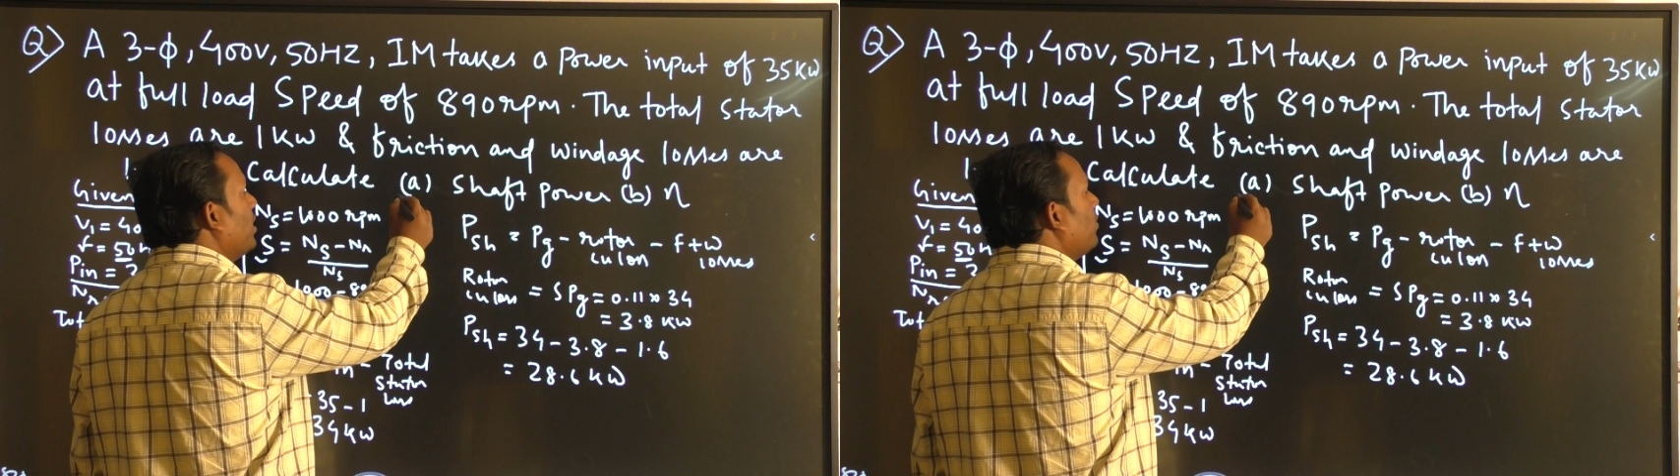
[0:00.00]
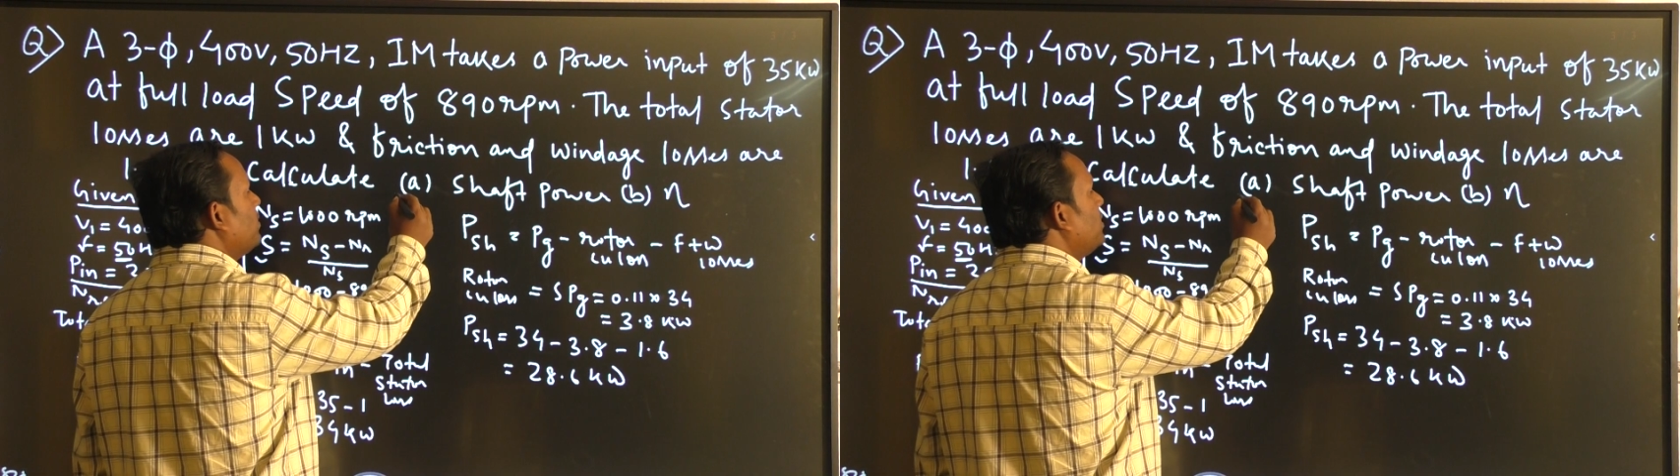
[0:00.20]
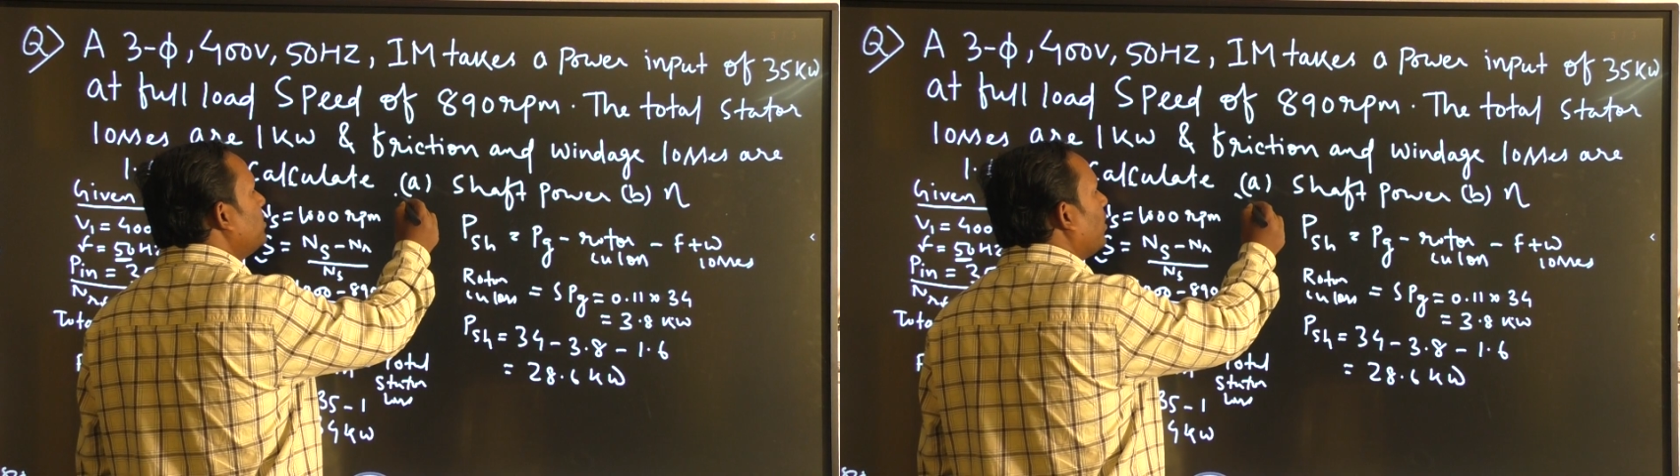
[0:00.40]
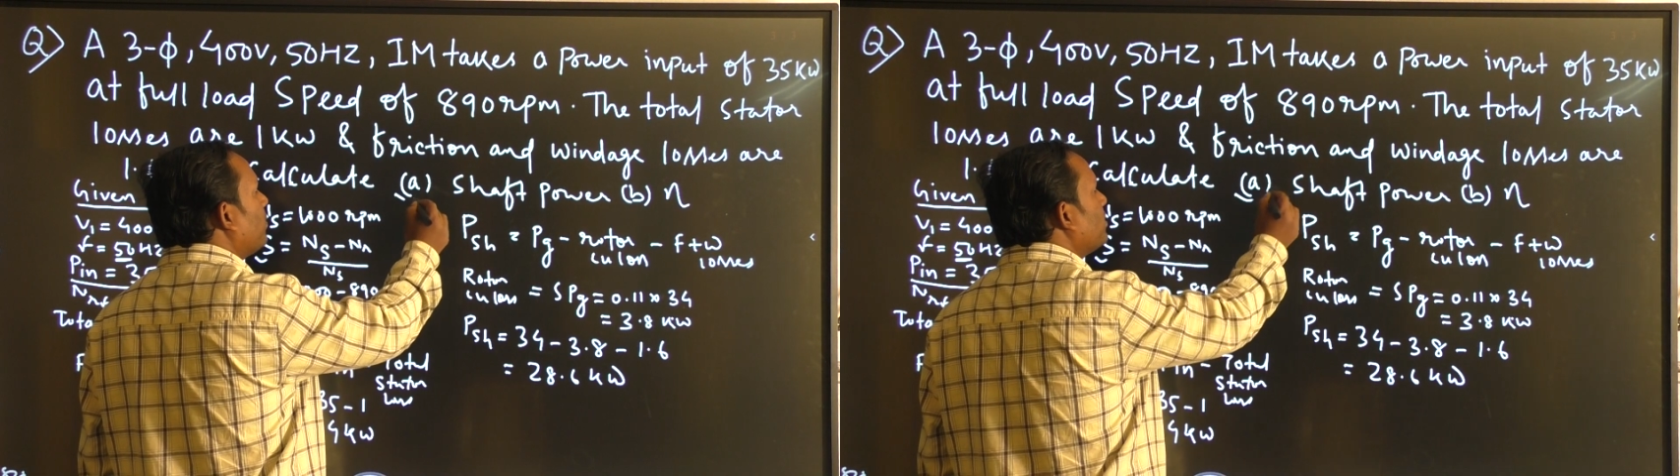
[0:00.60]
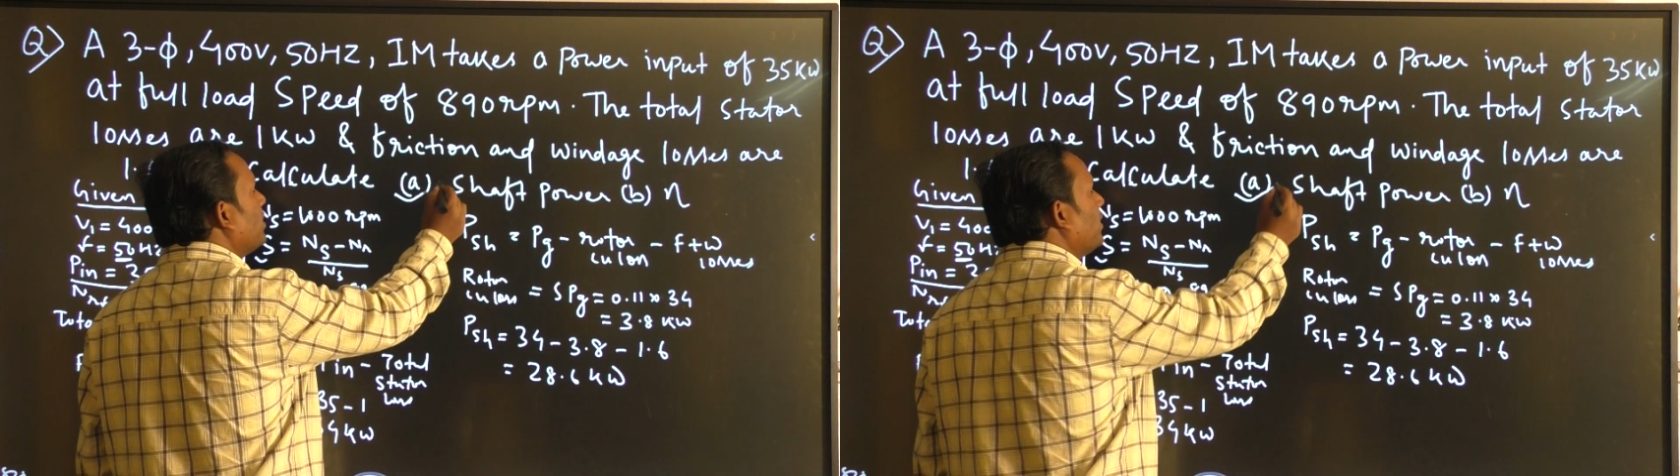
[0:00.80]
which is the
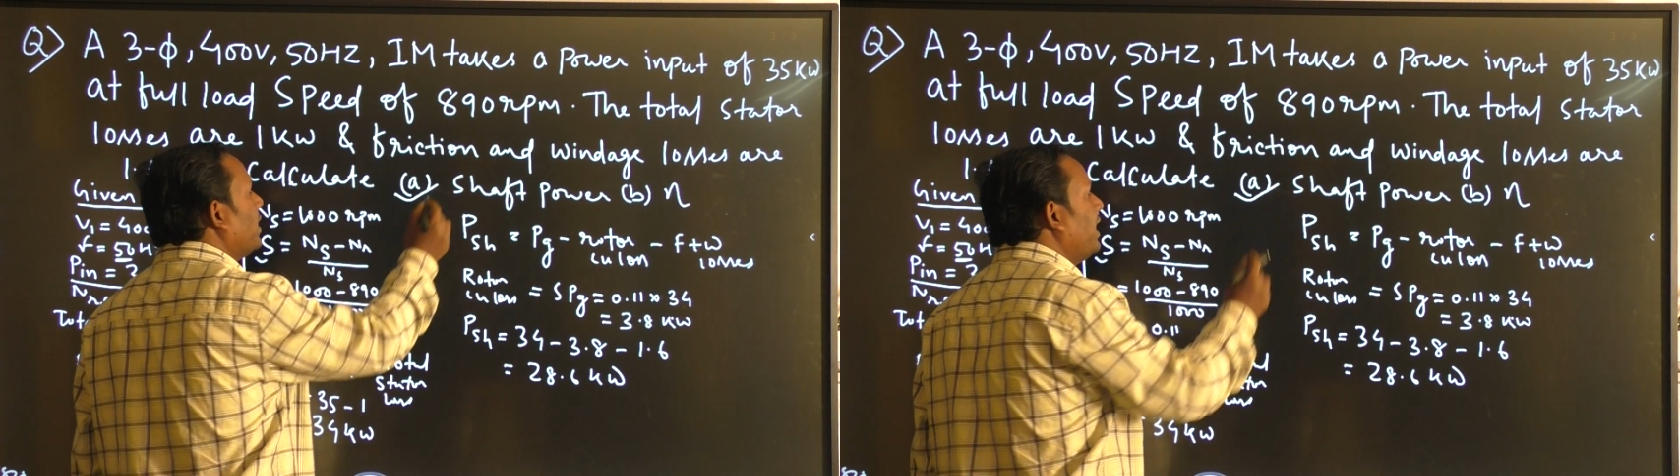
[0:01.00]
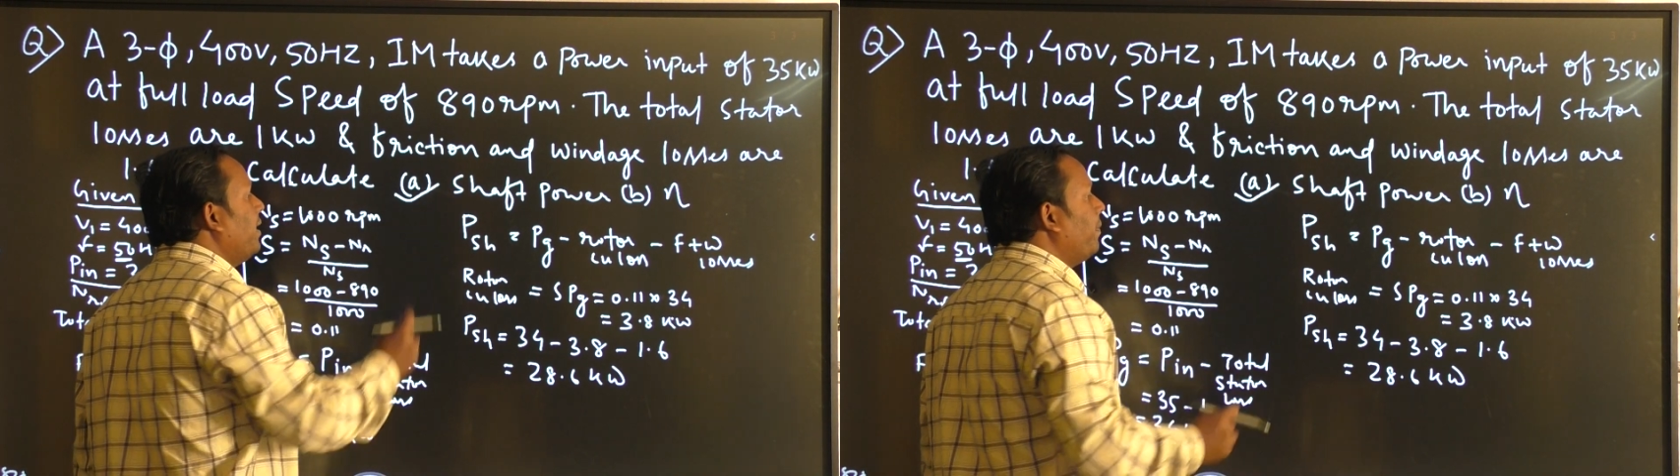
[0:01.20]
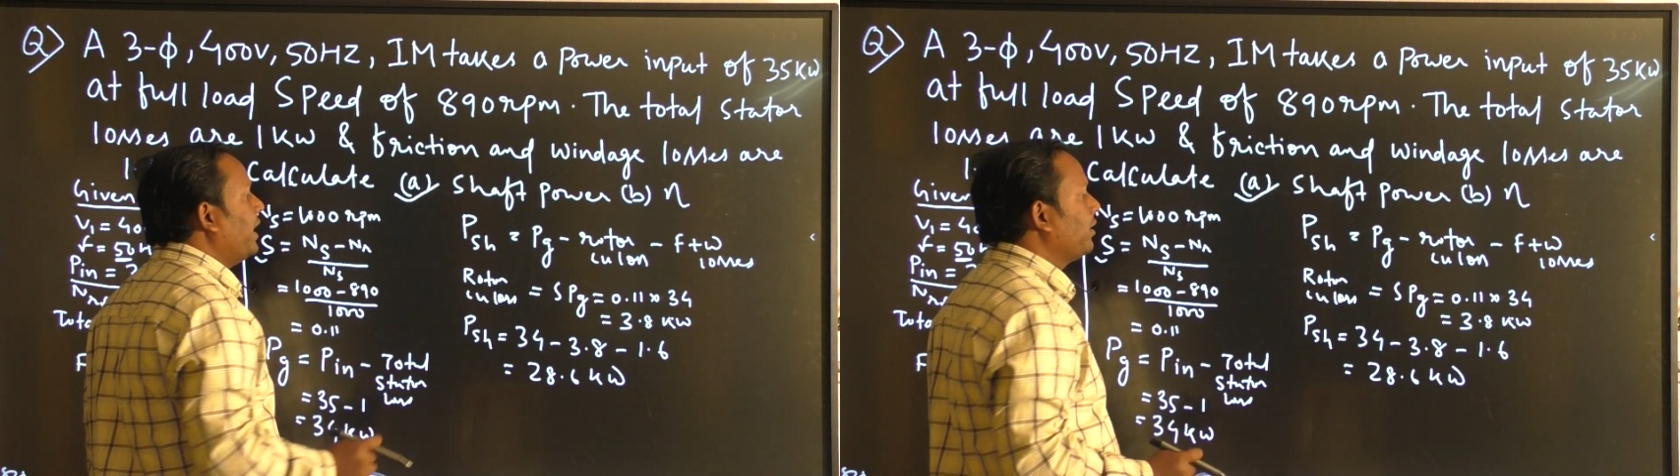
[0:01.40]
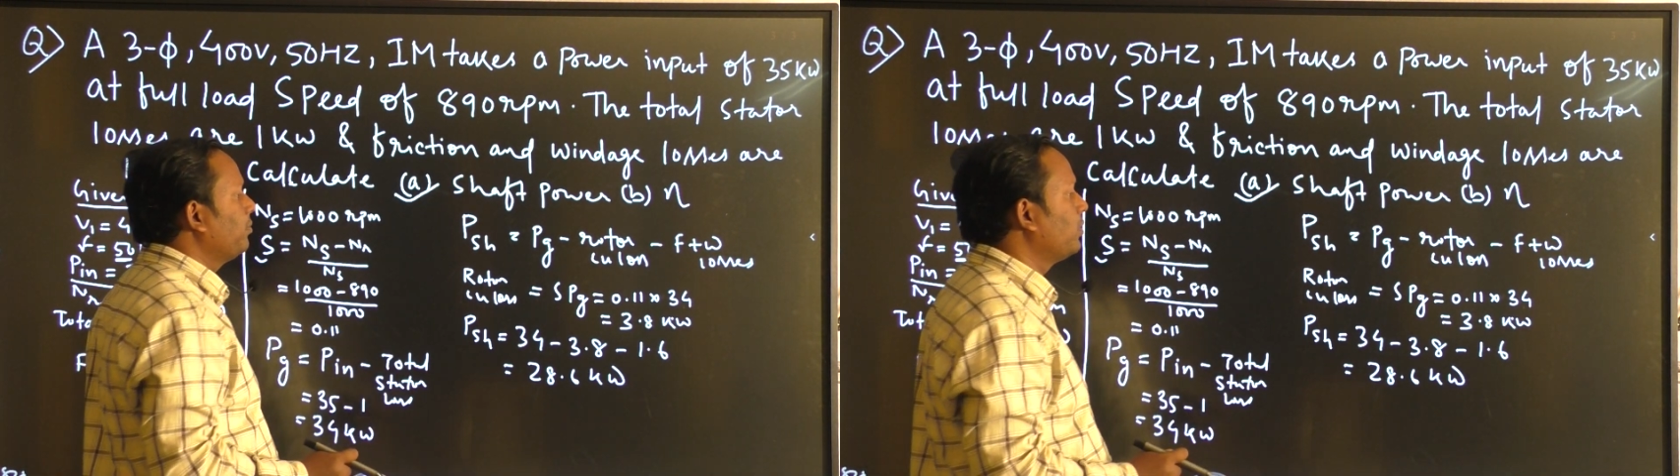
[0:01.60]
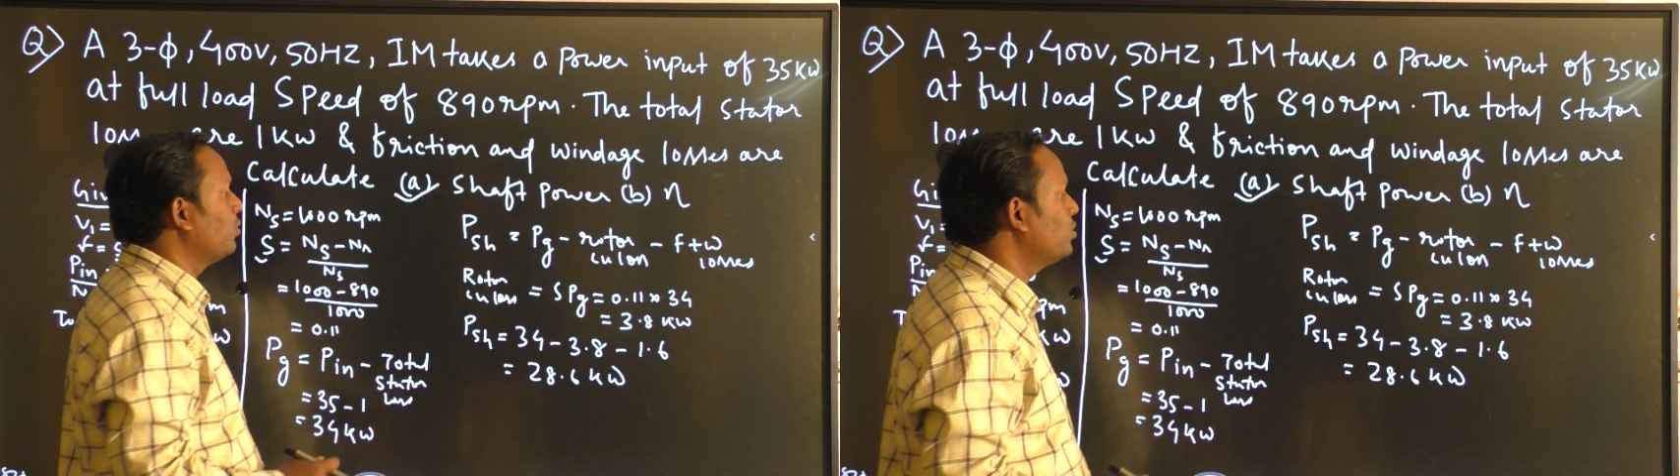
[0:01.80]
option A part of
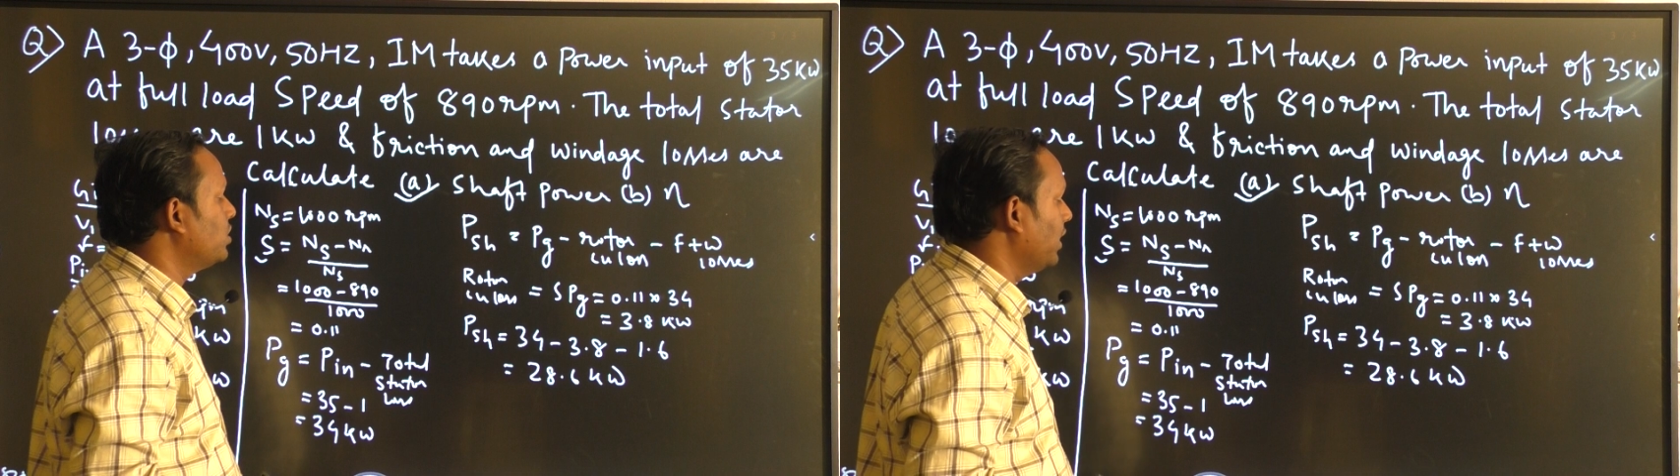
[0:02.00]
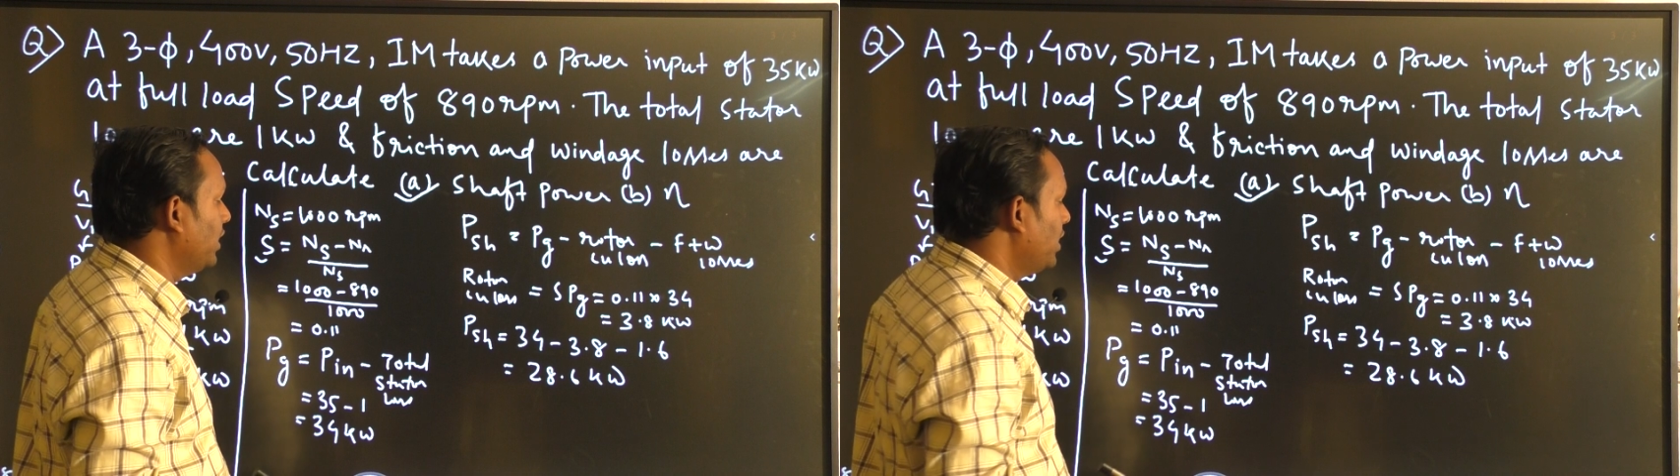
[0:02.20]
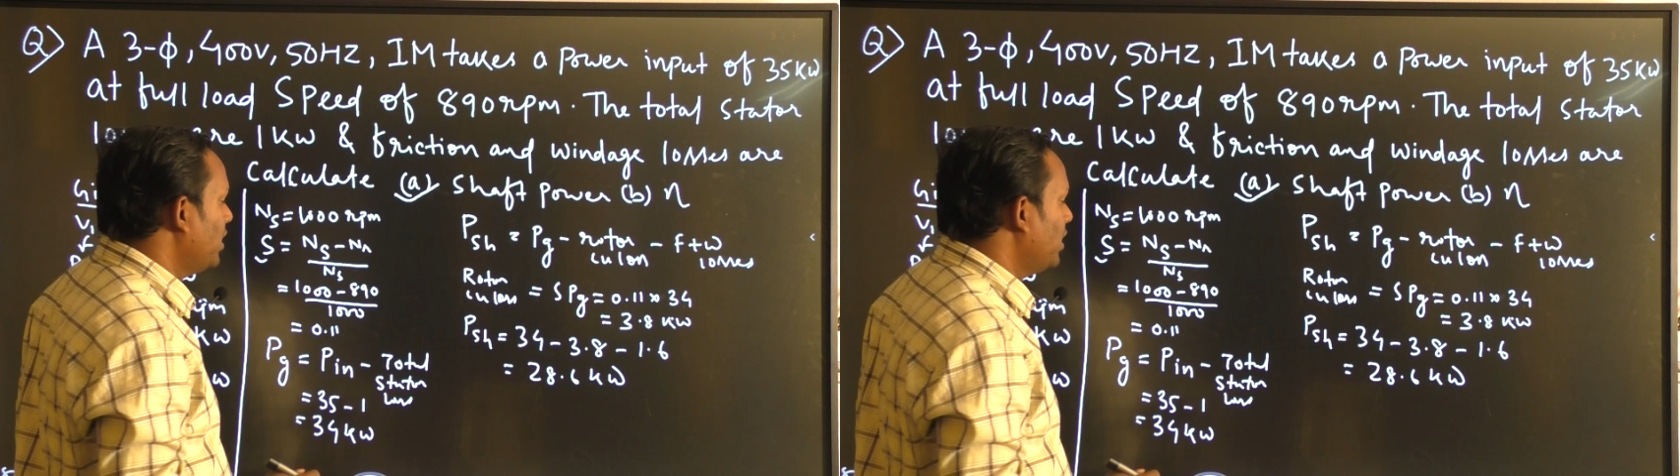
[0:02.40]
the question.